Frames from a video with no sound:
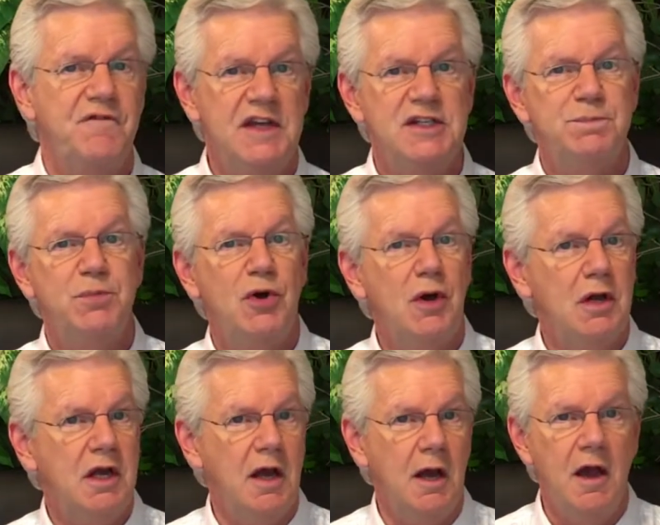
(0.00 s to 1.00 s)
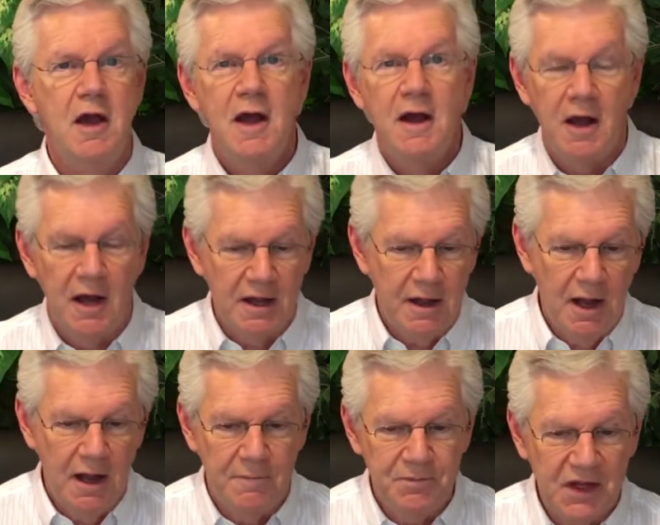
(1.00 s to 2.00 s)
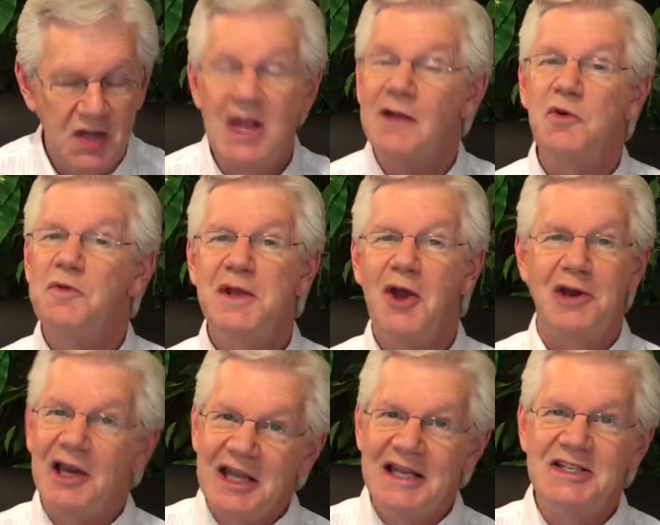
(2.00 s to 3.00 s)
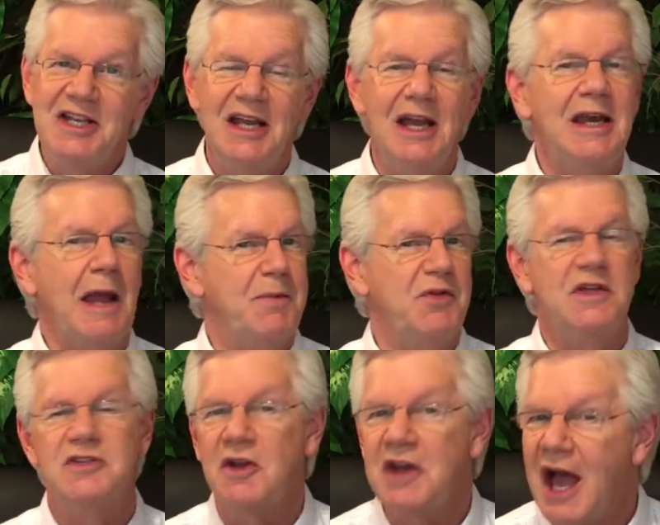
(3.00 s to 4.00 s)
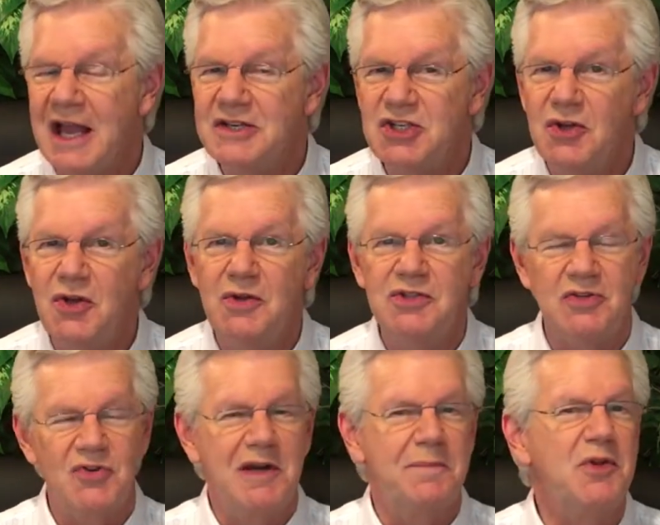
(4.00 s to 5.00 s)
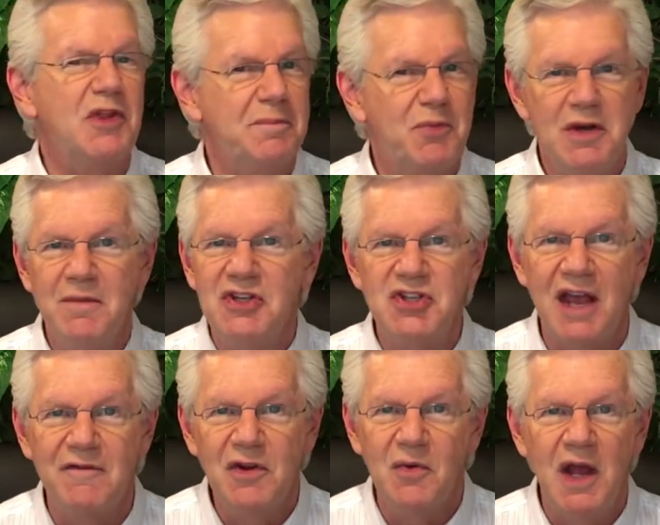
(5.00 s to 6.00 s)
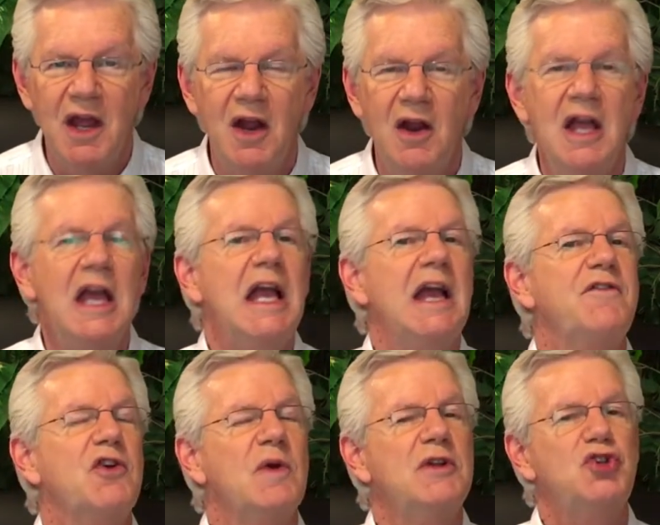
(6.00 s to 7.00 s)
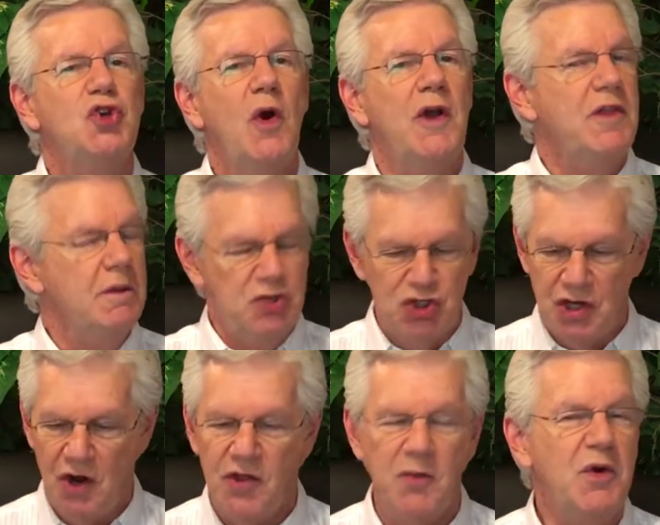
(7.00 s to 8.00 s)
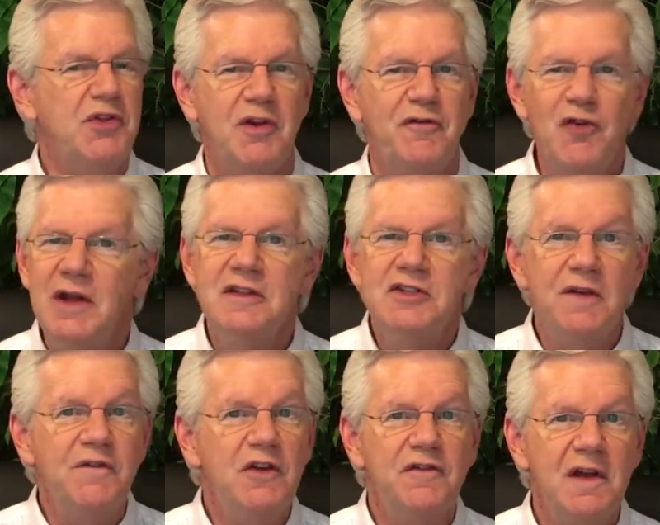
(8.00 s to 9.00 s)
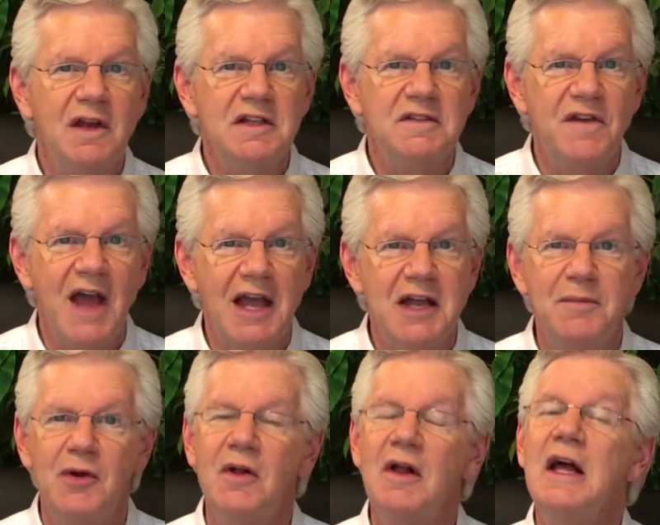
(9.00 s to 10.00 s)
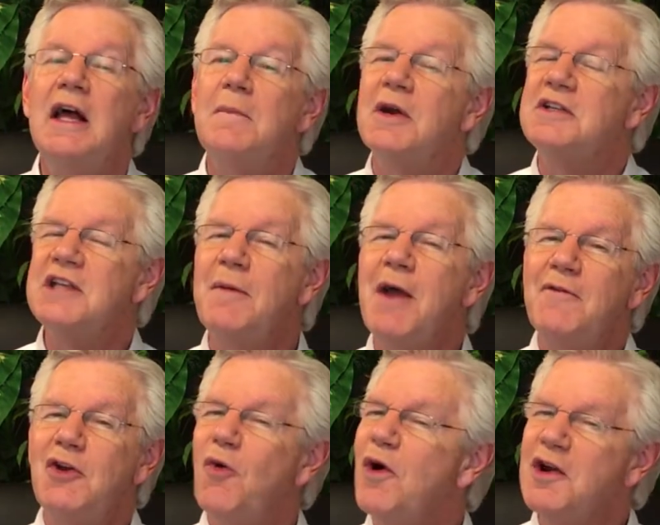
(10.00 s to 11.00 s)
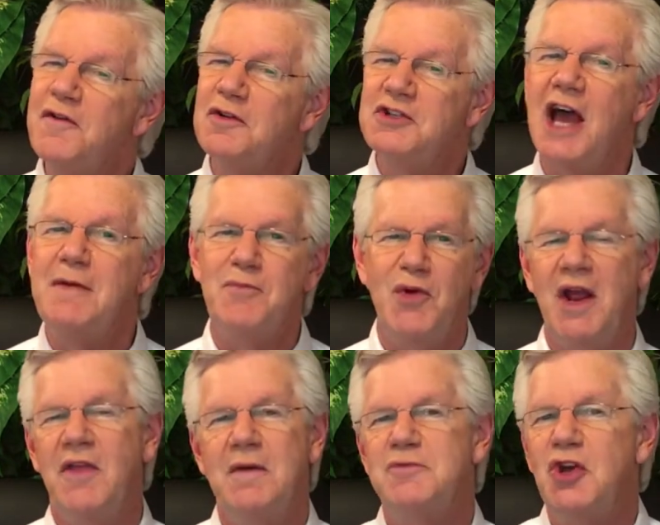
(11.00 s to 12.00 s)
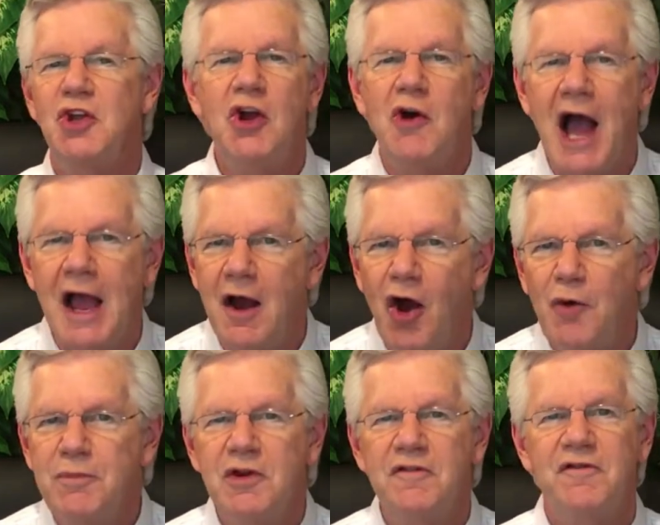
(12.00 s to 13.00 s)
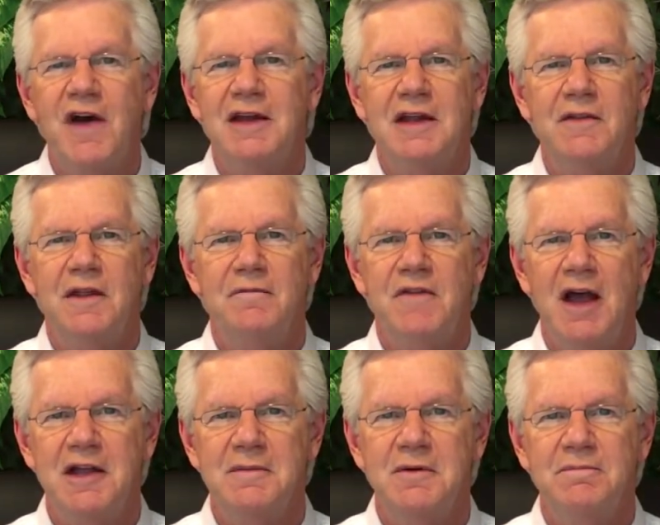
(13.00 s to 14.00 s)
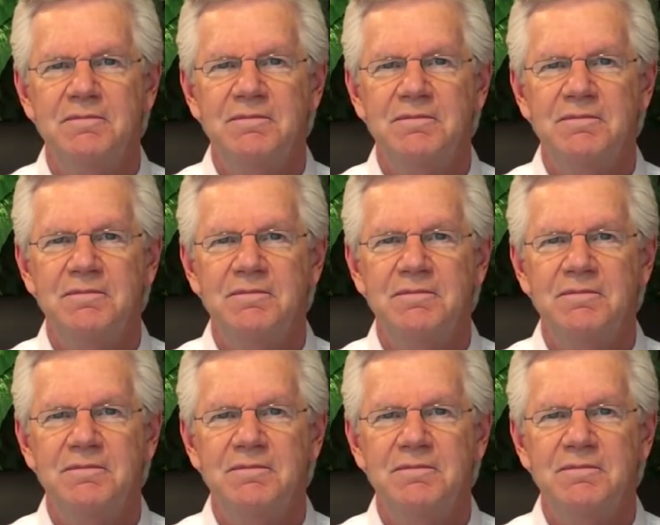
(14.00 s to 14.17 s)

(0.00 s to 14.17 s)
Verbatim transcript: Facebook. Uh, uh, uh, connect with me on LinkedIn. I put these on iTunes. I try to put them pretty much everywhere. If you're enjoying them, share them with your friends if you feel it's valuable, because I'm having a wonderful time bringing them to you. I hope you're finding them valuable.